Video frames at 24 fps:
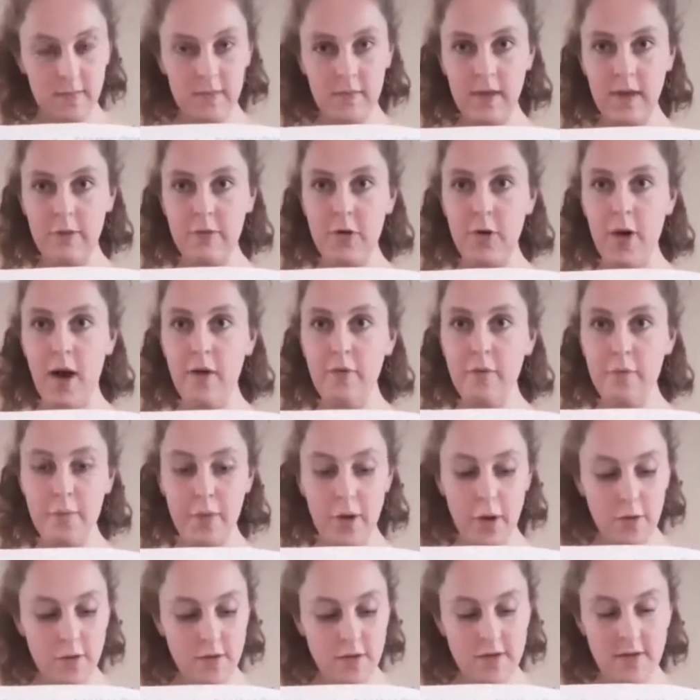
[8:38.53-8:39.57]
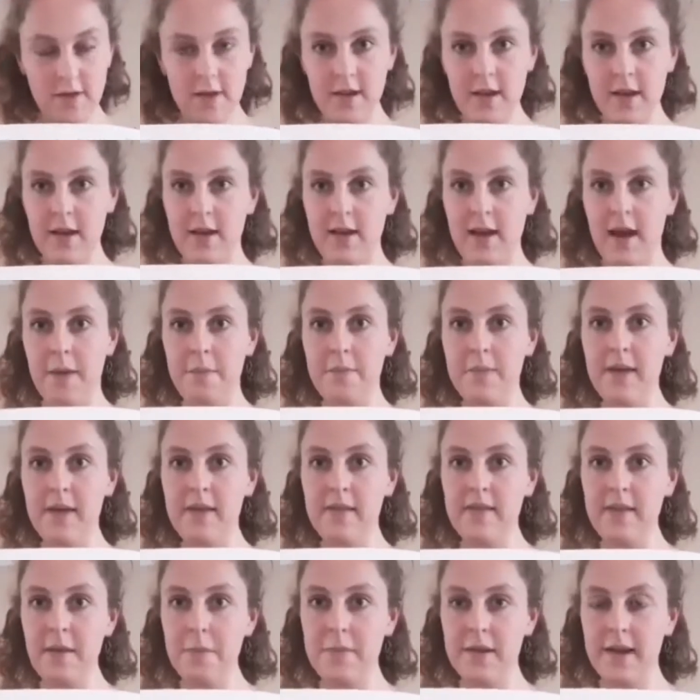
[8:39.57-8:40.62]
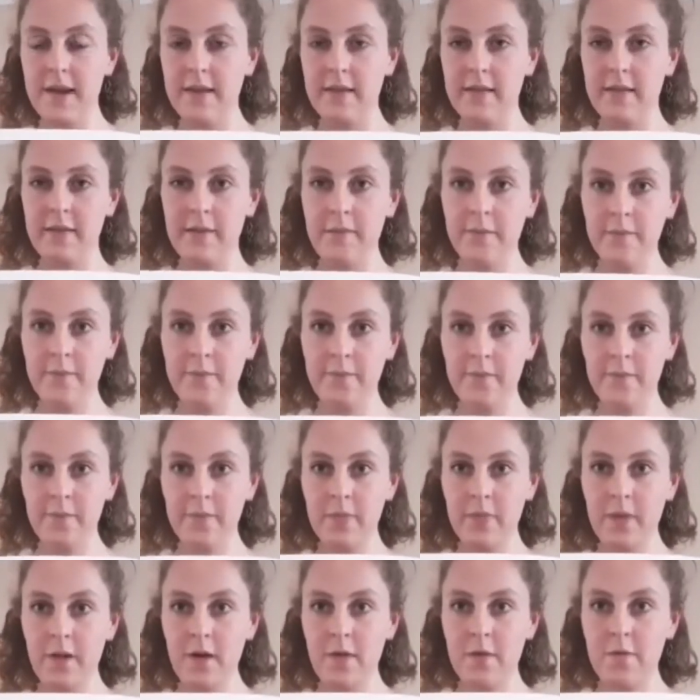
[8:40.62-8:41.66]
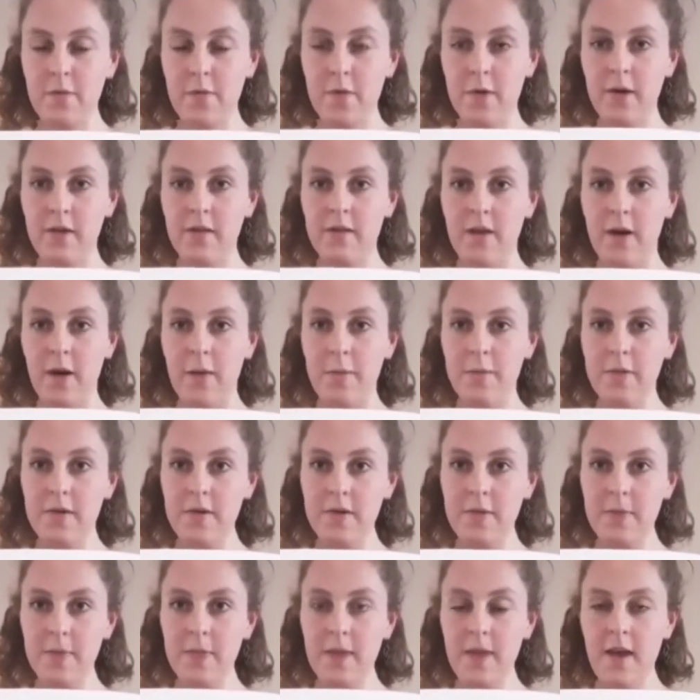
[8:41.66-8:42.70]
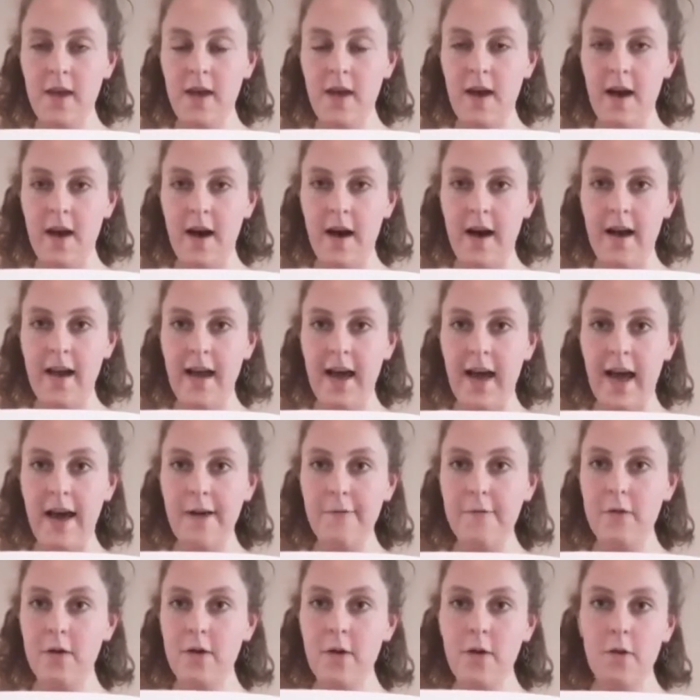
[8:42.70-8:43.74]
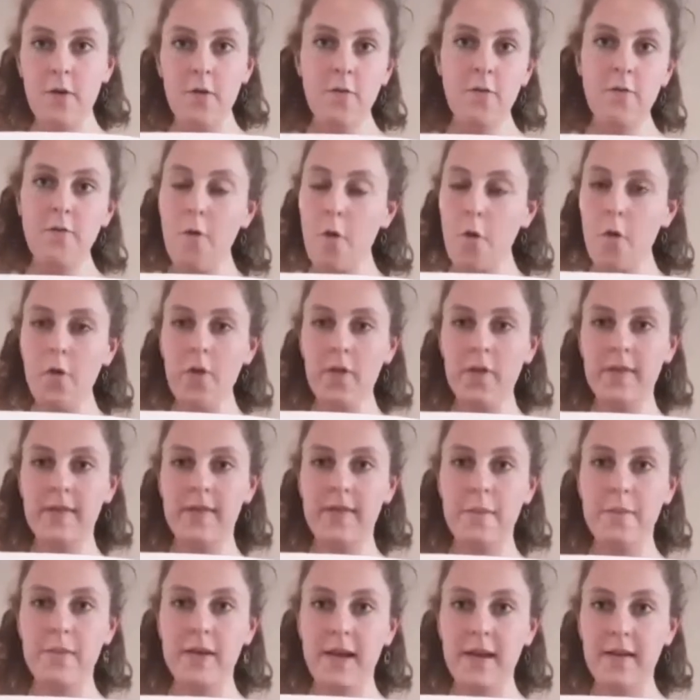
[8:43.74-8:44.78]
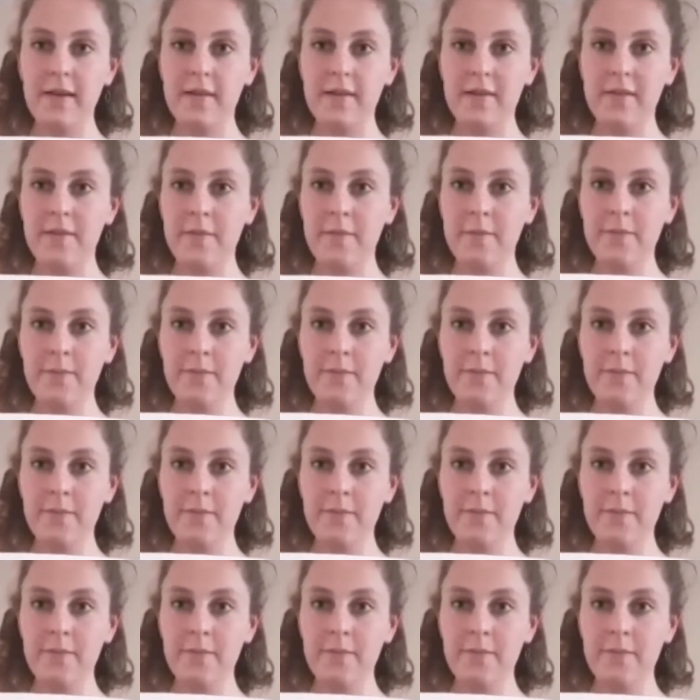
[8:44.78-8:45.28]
If you have both, can be siblings. For example, I have 4 siblings.